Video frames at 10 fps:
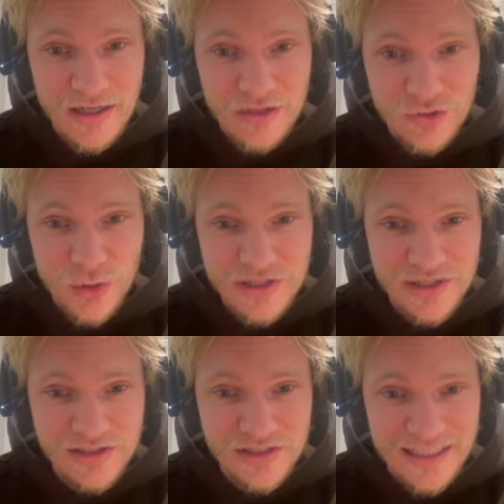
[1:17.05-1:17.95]
Gruesa
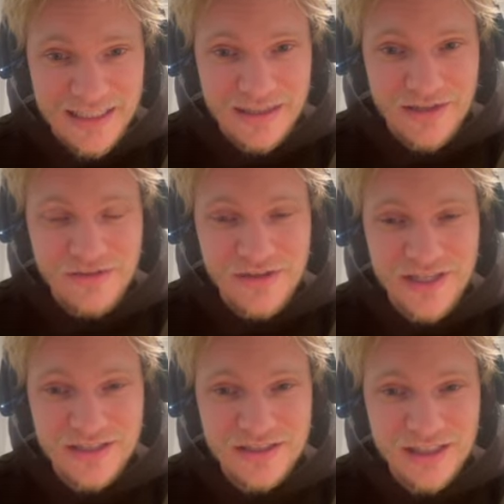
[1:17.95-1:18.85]
is thick.
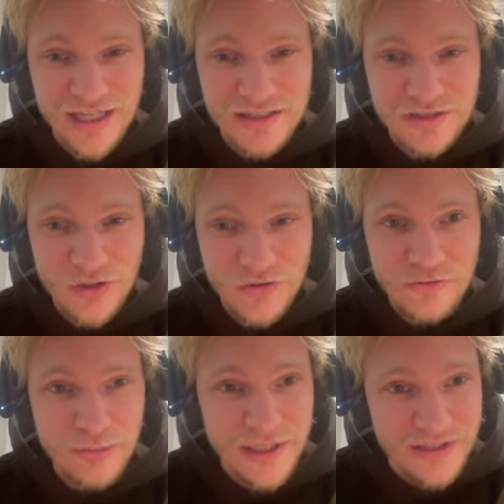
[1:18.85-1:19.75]
thick slice of
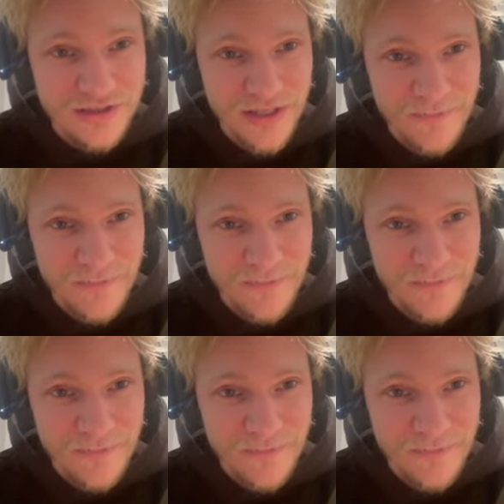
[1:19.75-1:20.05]
pizza.